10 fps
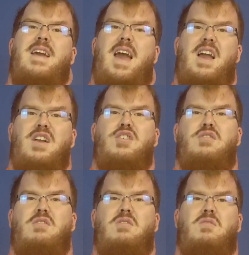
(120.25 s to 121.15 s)
and
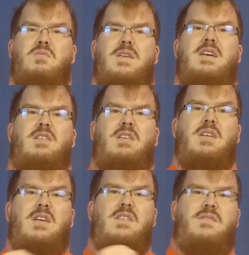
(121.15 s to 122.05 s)
Google
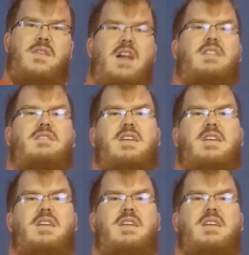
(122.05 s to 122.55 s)
will follow